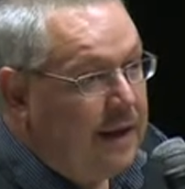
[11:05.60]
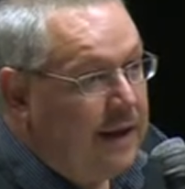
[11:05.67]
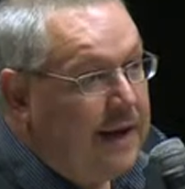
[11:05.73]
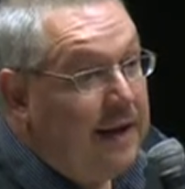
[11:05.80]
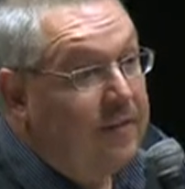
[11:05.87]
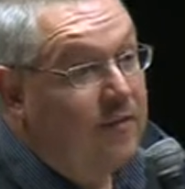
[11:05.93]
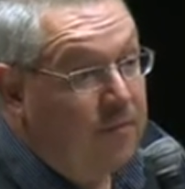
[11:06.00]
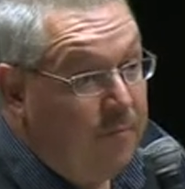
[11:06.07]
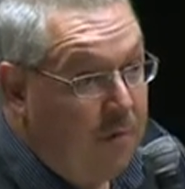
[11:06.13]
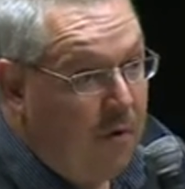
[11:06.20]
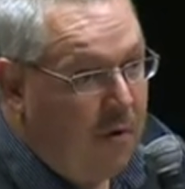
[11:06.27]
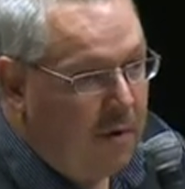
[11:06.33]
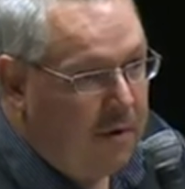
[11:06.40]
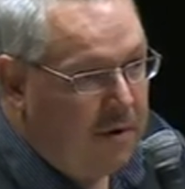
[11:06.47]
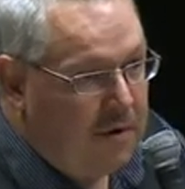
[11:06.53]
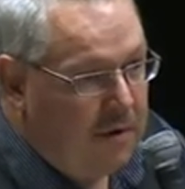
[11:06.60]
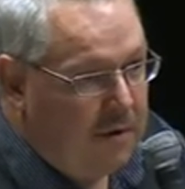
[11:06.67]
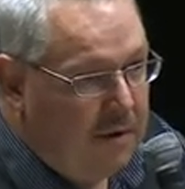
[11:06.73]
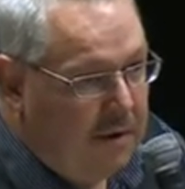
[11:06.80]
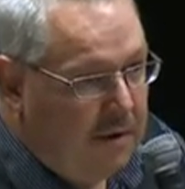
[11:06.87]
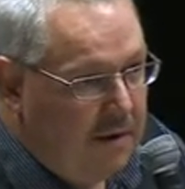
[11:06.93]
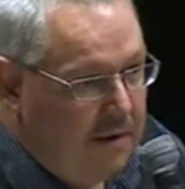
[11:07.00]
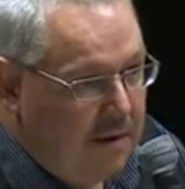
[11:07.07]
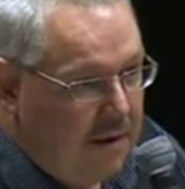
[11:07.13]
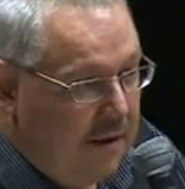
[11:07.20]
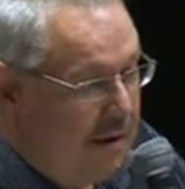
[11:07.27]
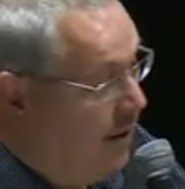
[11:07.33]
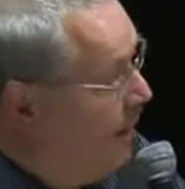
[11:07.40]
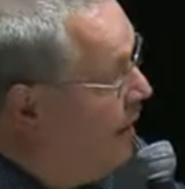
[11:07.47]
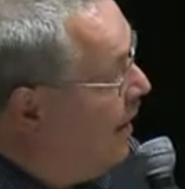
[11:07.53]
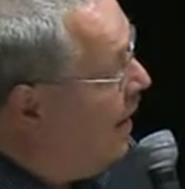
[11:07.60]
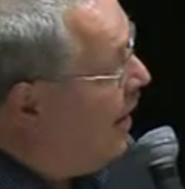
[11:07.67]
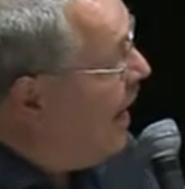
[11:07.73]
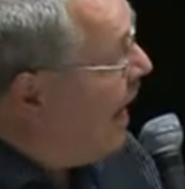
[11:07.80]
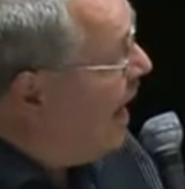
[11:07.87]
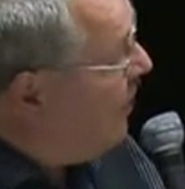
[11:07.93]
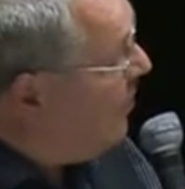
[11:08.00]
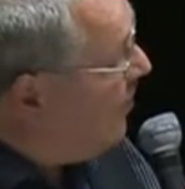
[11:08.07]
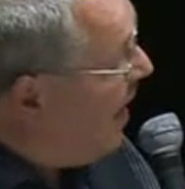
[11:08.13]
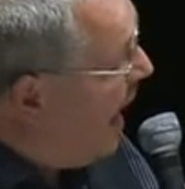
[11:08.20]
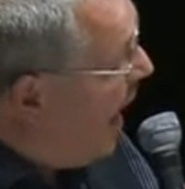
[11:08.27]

gets more and the